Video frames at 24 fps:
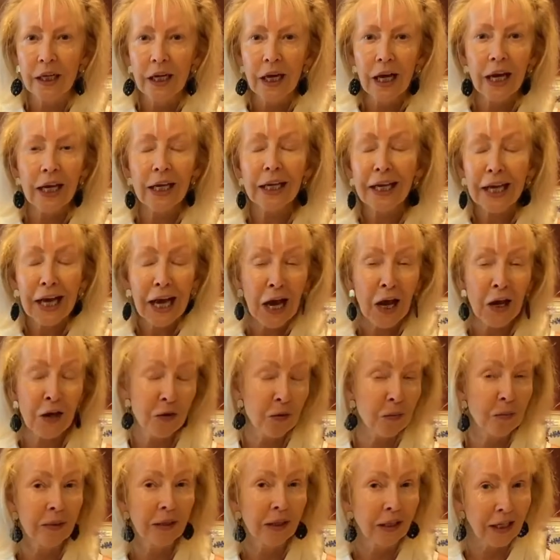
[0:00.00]
and can you
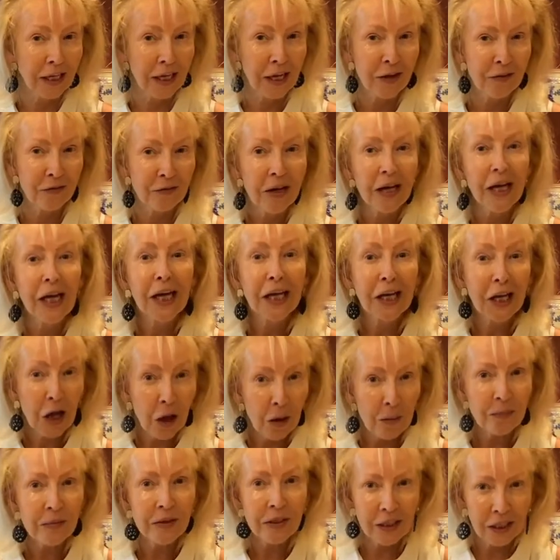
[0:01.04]
believe,
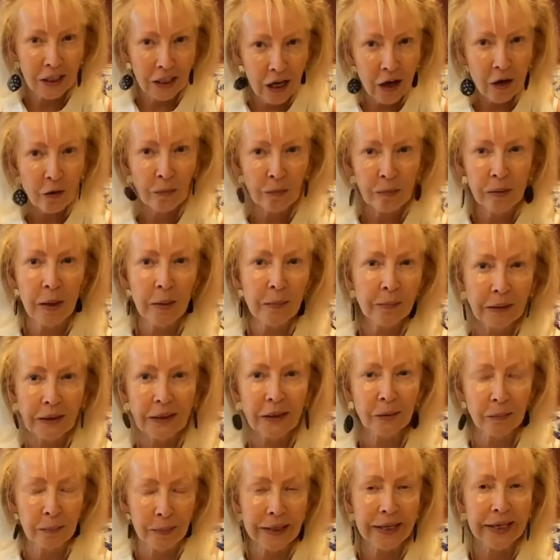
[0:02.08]
come to love public
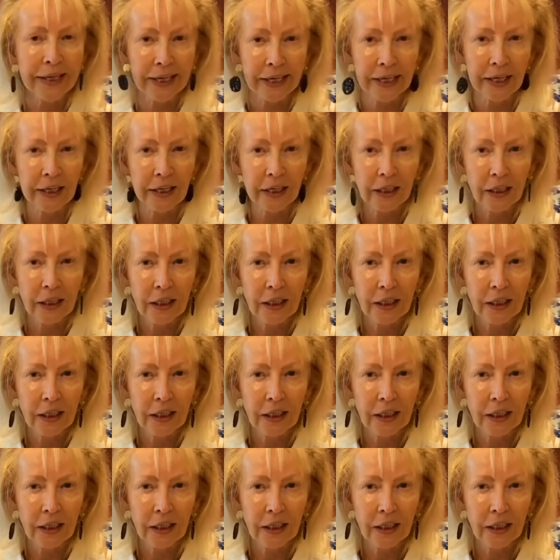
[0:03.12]
speaking